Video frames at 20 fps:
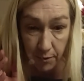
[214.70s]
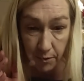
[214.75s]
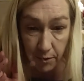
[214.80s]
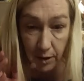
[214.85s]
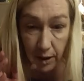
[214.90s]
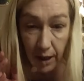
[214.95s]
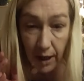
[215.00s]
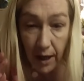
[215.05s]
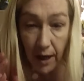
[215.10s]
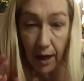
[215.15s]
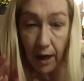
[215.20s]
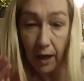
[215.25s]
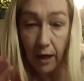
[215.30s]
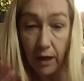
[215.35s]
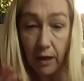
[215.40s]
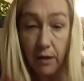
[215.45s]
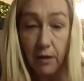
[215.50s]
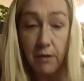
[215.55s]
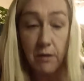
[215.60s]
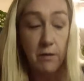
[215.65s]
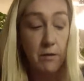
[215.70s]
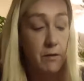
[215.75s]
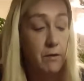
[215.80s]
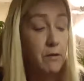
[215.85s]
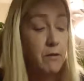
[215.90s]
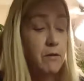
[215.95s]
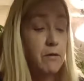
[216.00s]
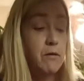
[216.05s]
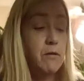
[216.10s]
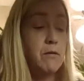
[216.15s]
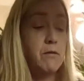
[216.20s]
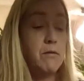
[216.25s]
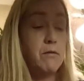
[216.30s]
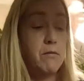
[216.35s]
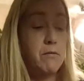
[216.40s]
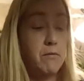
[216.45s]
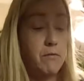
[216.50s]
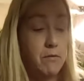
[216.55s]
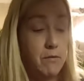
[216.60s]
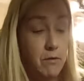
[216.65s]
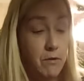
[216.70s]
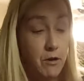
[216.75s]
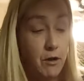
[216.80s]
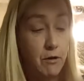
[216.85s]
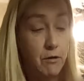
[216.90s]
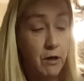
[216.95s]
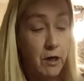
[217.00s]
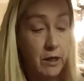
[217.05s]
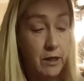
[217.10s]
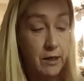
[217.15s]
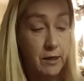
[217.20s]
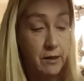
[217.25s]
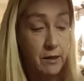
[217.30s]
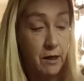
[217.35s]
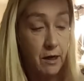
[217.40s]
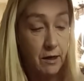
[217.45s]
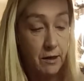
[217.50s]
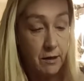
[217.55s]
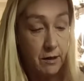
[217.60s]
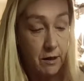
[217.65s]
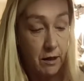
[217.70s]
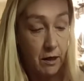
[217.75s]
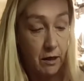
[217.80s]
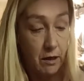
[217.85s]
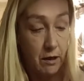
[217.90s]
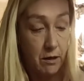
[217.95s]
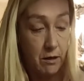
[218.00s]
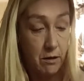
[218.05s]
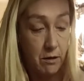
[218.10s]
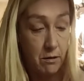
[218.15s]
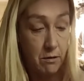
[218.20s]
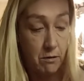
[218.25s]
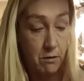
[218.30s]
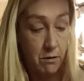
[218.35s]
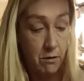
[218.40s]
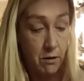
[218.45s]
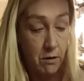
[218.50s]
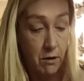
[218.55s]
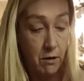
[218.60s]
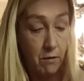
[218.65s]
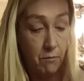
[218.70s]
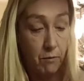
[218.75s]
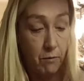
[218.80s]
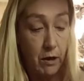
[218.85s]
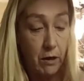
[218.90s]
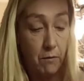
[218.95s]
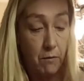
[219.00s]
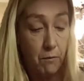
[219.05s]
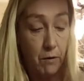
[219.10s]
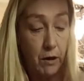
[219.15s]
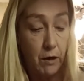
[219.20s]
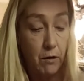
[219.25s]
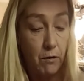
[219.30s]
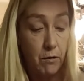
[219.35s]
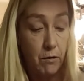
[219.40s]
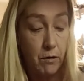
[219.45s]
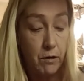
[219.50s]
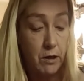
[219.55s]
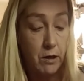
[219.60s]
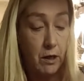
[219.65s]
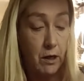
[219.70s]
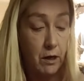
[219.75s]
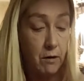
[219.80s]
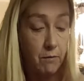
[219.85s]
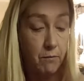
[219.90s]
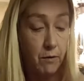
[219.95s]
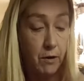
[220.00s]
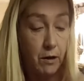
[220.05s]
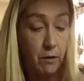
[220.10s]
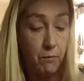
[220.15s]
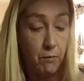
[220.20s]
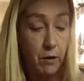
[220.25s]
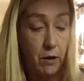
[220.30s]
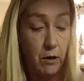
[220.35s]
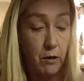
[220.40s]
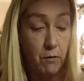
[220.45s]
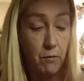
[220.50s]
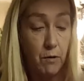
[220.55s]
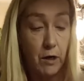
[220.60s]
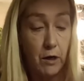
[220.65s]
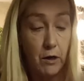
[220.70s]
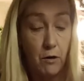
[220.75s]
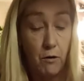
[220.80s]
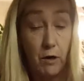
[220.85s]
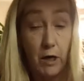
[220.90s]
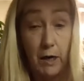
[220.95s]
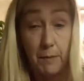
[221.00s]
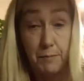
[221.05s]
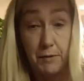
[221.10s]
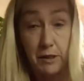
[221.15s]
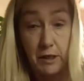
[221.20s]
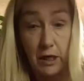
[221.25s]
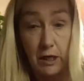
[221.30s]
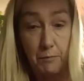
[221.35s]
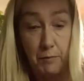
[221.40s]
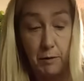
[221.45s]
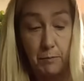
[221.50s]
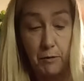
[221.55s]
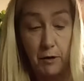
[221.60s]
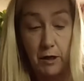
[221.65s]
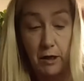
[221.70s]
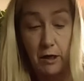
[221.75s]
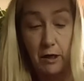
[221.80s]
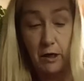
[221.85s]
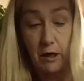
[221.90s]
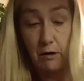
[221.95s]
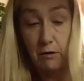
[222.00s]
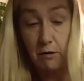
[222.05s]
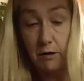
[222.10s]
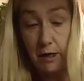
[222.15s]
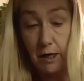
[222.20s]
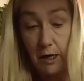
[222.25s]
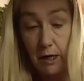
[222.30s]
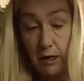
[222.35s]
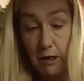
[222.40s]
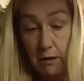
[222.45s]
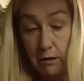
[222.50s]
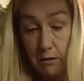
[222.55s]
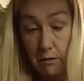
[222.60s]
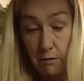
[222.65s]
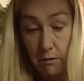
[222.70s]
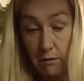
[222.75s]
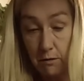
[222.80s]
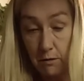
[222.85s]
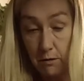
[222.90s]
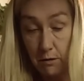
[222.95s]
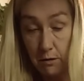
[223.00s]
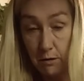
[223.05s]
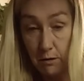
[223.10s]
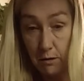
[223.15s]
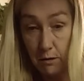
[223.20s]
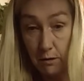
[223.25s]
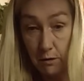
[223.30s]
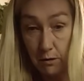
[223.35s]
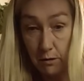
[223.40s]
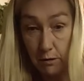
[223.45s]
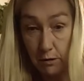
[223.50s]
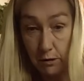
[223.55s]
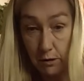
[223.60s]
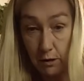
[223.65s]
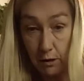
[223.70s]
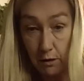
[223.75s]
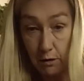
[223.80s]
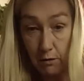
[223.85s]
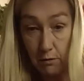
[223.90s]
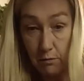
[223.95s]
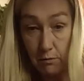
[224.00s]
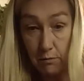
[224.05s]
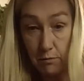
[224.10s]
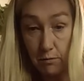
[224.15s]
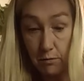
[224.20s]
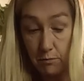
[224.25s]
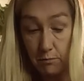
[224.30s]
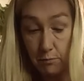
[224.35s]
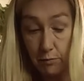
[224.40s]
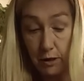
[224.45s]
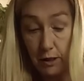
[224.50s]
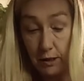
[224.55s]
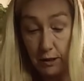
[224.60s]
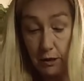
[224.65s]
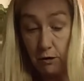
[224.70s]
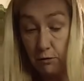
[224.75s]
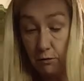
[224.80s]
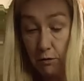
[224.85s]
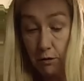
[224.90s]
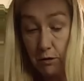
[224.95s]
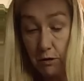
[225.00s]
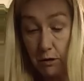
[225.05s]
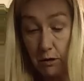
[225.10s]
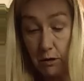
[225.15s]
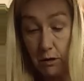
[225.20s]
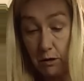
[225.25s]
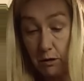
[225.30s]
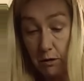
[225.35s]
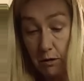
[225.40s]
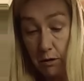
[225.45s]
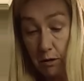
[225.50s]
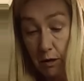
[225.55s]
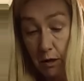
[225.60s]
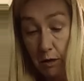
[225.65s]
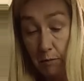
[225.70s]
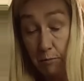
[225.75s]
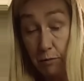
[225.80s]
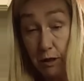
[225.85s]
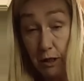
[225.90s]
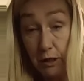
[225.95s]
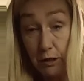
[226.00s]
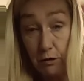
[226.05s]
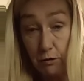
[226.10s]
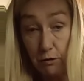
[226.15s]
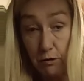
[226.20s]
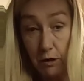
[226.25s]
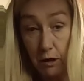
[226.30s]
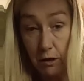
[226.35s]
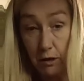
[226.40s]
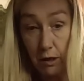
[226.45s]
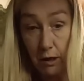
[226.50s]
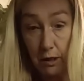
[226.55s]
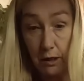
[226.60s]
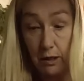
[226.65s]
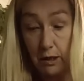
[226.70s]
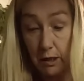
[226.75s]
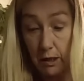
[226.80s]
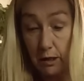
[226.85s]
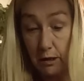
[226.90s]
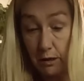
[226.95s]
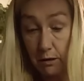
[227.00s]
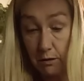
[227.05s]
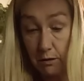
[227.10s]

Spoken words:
Hey, you are disgusting. We don't want no Epstein people in here, okay? So please don't talk like that.